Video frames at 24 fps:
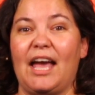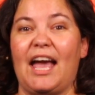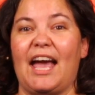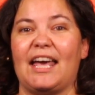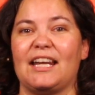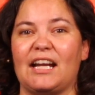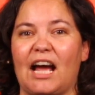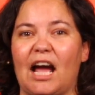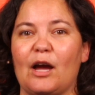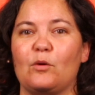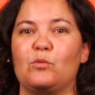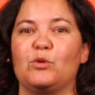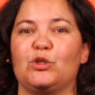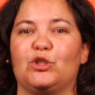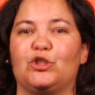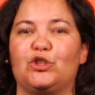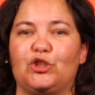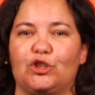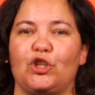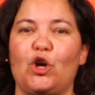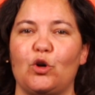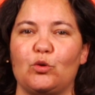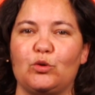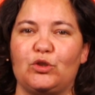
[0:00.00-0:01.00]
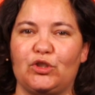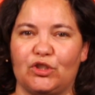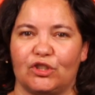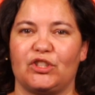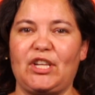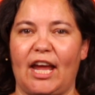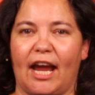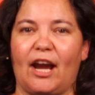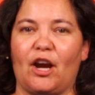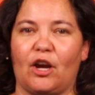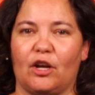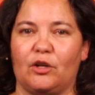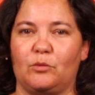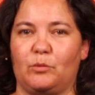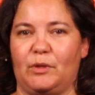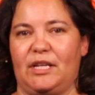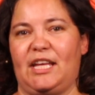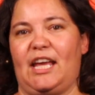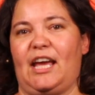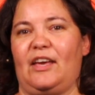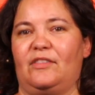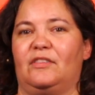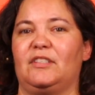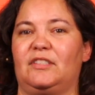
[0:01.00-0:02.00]
And I was so scared when
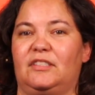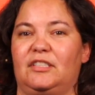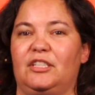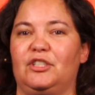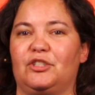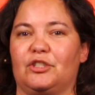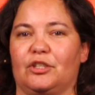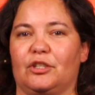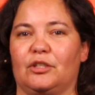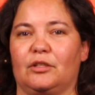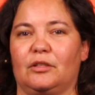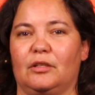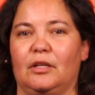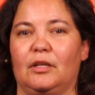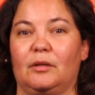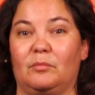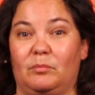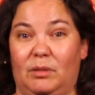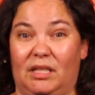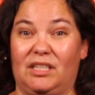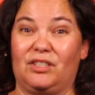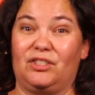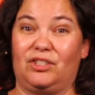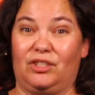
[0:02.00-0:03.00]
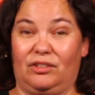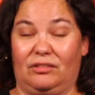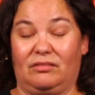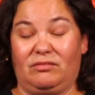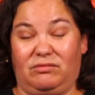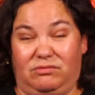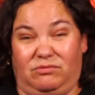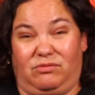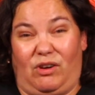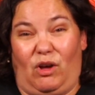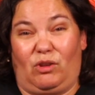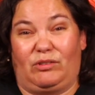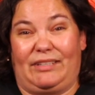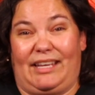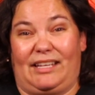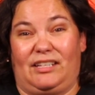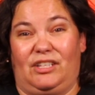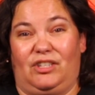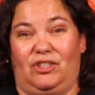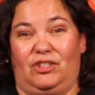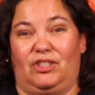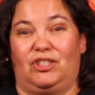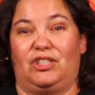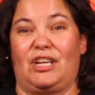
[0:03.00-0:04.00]
he had the seizure, because you fall
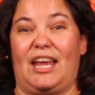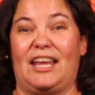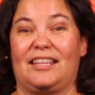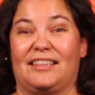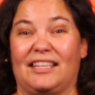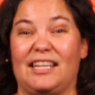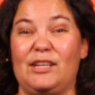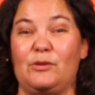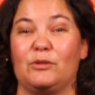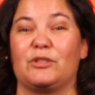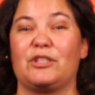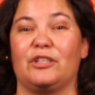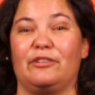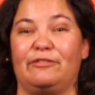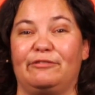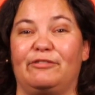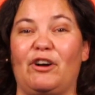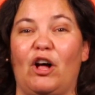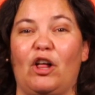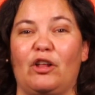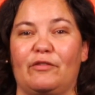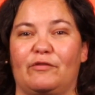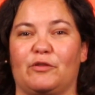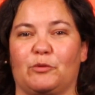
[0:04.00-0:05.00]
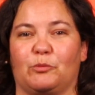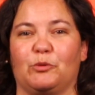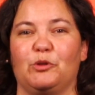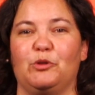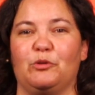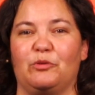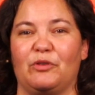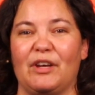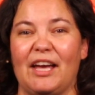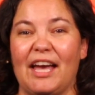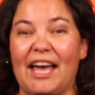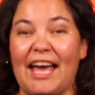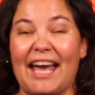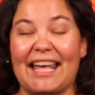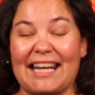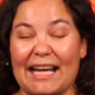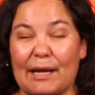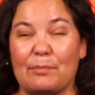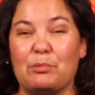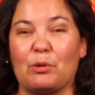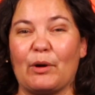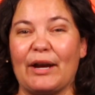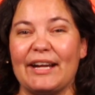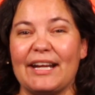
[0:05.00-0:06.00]
down and you shake, that he was going to fall off the roof. And
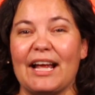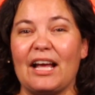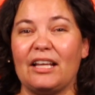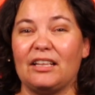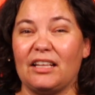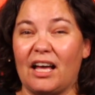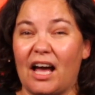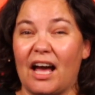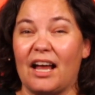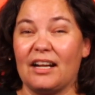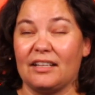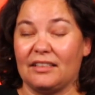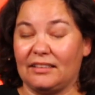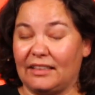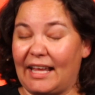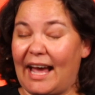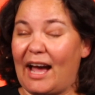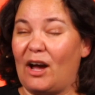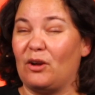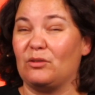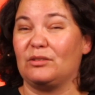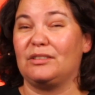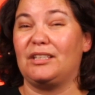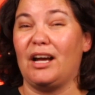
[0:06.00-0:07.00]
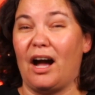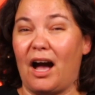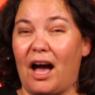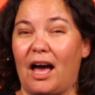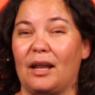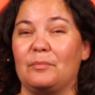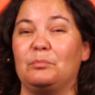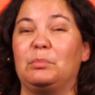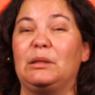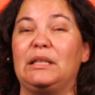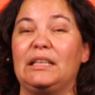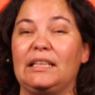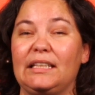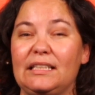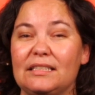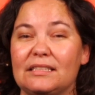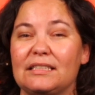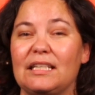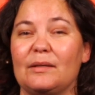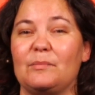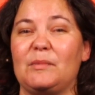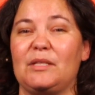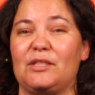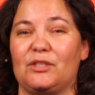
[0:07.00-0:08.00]
I prayed out loud, God,
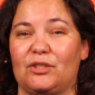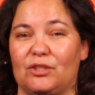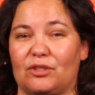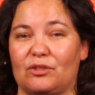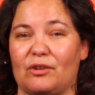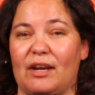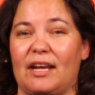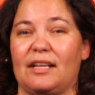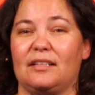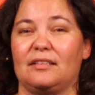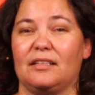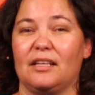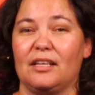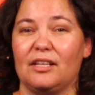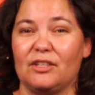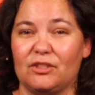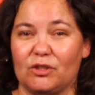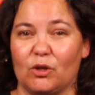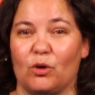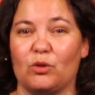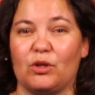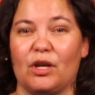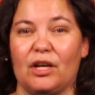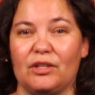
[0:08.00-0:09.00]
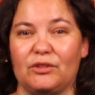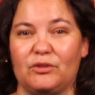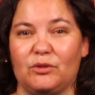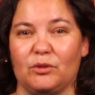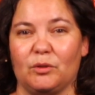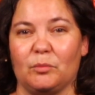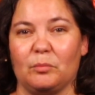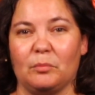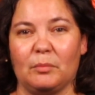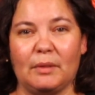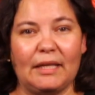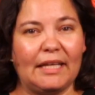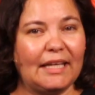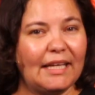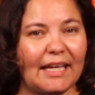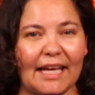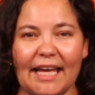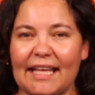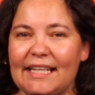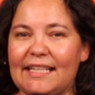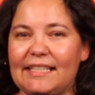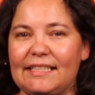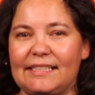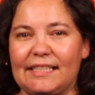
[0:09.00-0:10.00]
please give me the strength to hold on to him.
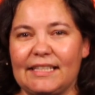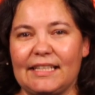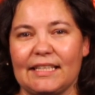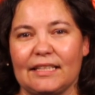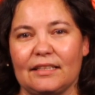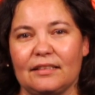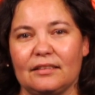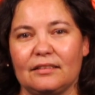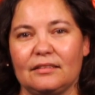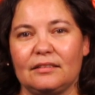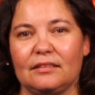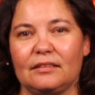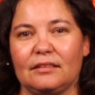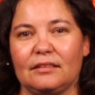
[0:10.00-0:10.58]
And he did.